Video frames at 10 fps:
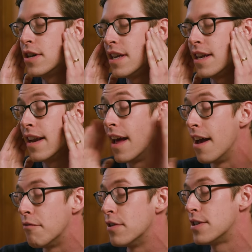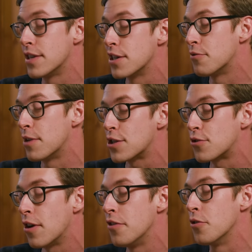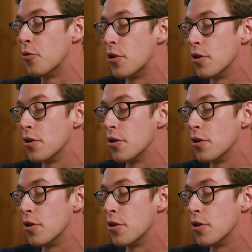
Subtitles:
could eat at every single restaurant in the